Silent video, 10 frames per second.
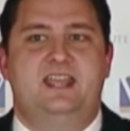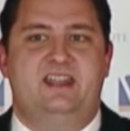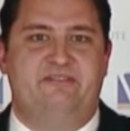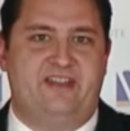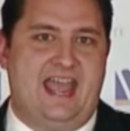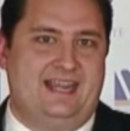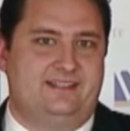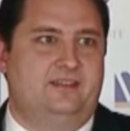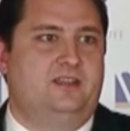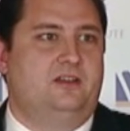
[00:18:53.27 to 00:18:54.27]
in
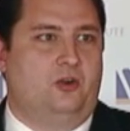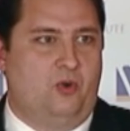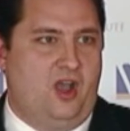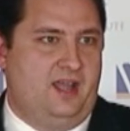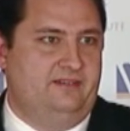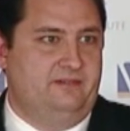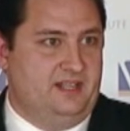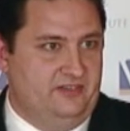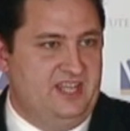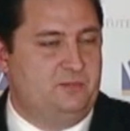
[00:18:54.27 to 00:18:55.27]
fact, Iran
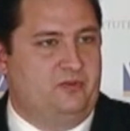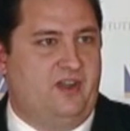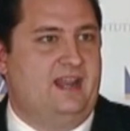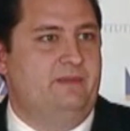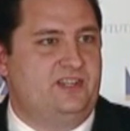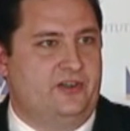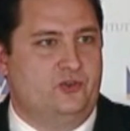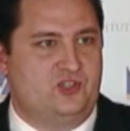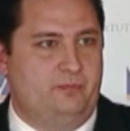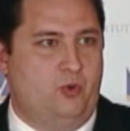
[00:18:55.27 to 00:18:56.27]
at least provided material
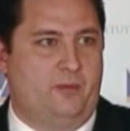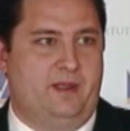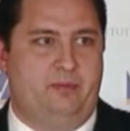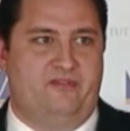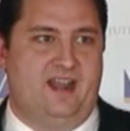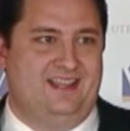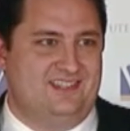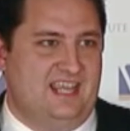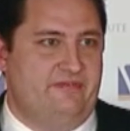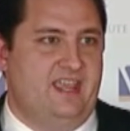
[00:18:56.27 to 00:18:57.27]
support by providing
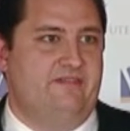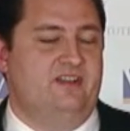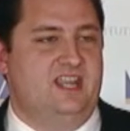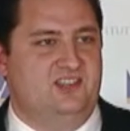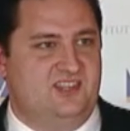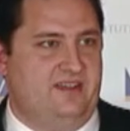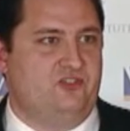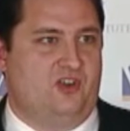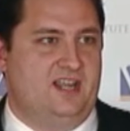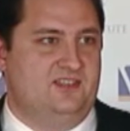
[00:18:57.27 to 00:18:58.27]
safe haven and safe
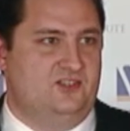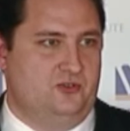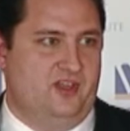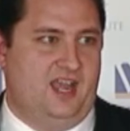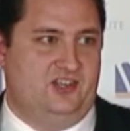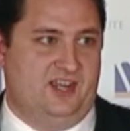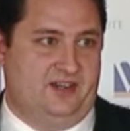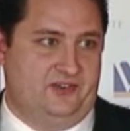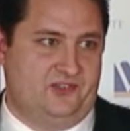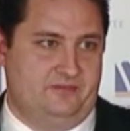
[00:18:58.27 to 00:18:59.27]
transit to the
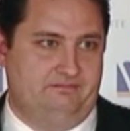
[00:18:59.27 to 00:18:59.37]
hijackers.